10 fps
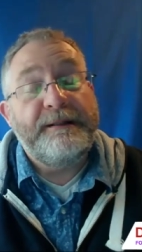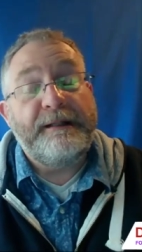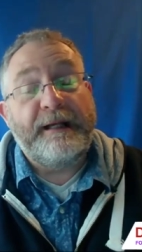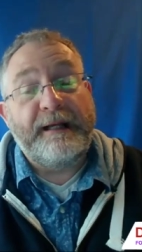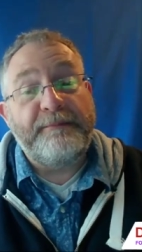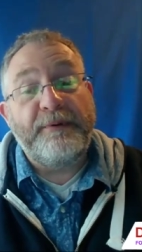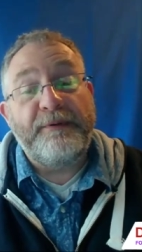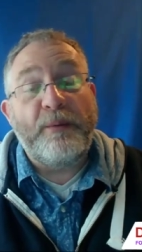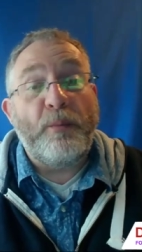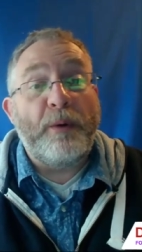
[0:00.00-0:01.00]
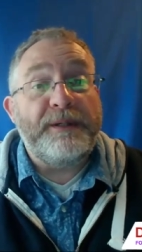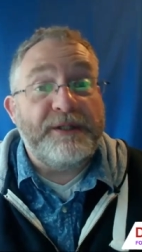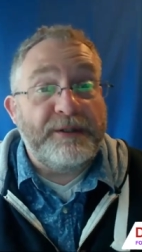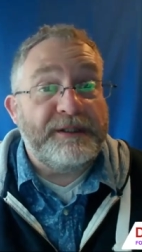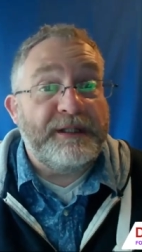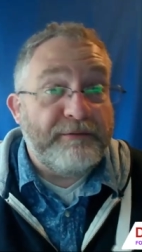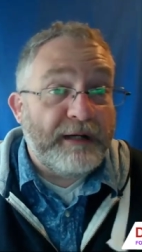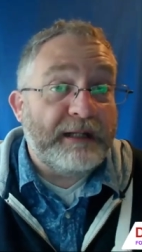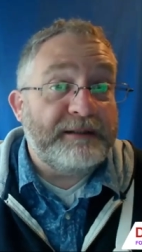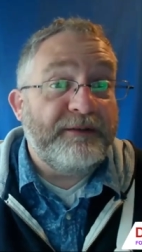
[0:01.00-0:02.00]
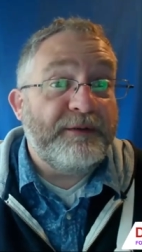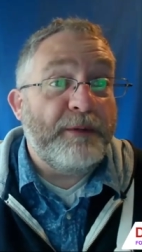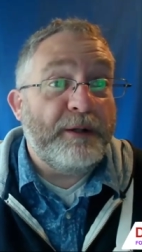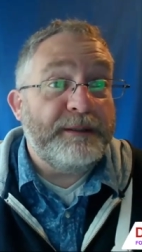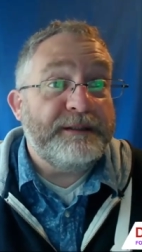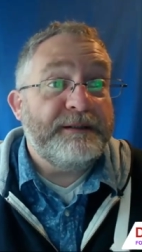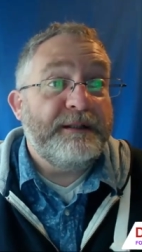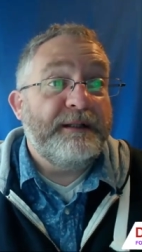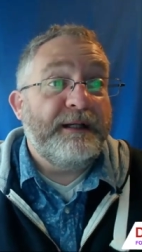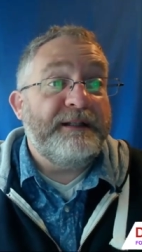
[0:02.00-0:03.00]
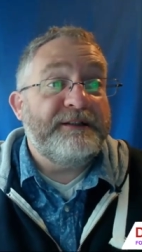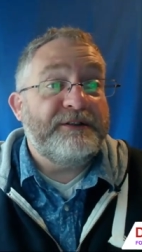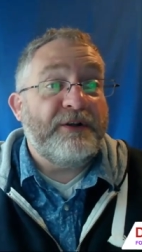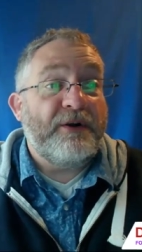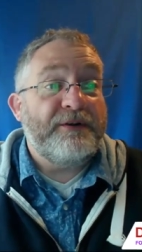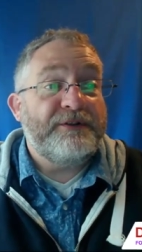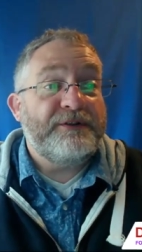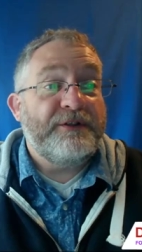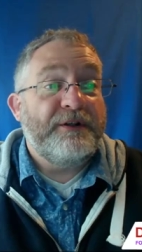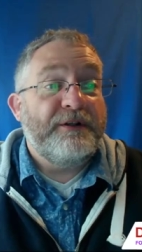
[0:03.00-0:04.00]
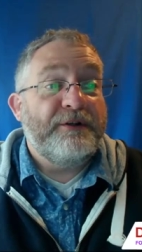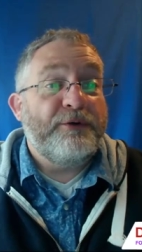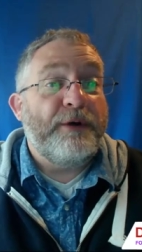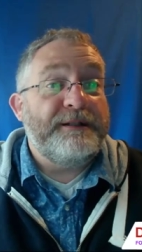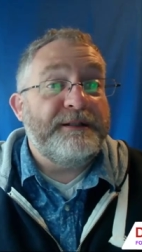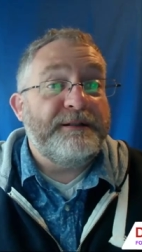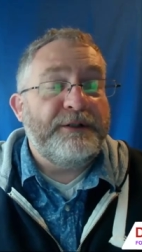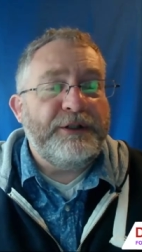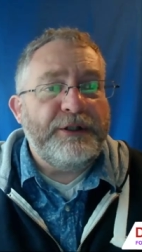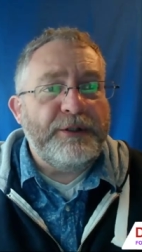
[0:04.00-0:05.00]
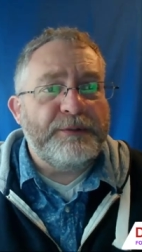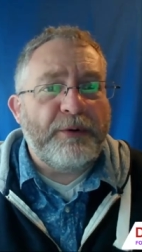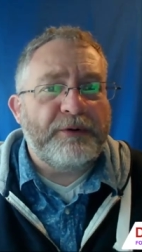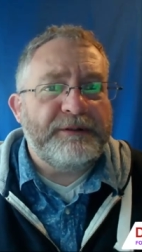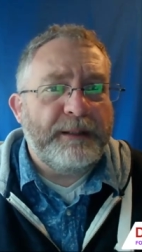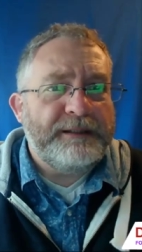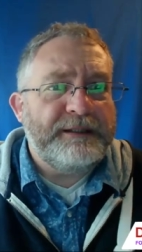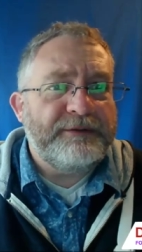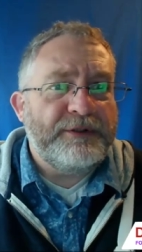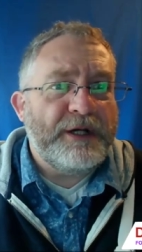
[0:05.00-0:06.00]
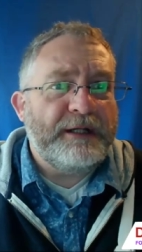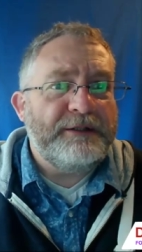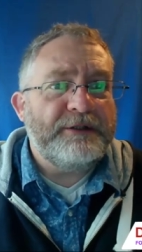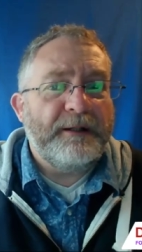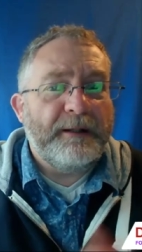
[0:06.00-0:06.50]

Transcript: But then when we do see the reality of the moment, it starts creating huge possibilities for change.